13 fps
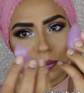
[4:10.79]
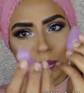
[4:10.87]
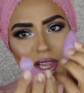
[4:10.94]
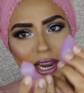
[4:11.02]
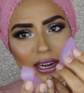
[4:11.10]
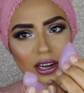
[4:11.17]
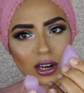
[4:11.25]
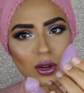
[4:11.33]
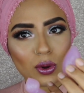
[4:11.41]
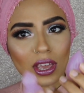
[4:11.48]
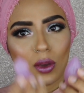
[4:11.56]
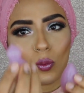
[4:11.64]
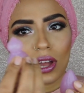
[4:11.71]
blender
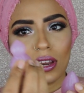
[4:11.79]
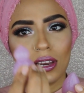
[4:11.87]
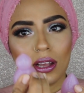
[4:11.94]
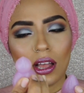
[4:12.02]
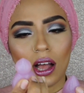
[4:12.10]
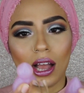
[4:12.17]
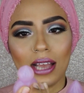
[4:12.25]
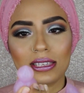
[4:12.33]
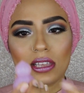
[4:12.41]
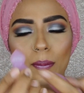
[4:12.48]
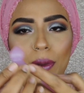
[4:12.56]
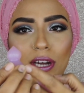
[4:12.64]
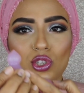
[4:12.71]
looking one as
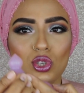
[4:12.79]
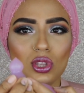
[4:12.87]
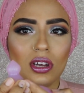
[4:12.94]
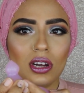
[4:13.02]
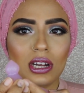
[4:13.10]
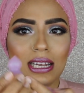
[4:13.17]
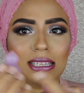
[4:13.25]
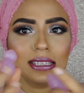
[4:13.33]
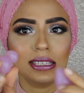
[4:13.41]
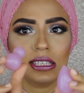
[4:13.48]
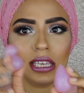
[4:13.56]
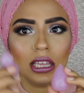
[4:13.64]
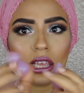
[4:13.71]
compared to the
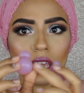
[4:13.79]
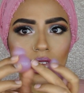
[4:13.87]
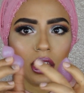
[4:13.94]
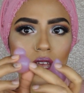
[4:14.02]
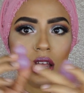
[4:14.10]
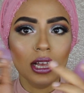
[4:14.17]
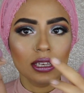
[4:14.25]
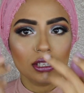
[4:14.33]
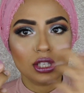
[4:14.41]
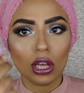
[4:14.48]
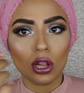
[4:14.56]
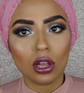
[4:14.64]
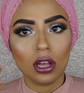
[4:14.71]
concealing
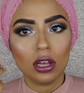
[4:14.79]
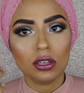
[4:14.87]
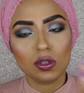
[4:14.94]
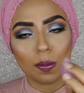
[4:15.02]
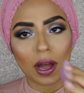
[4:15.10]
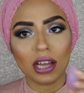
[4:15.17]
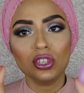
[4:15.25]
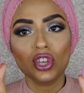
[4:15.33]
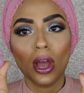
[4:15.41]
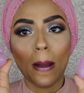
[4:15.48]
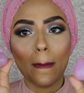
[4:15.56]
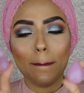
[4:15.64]
silk sponge,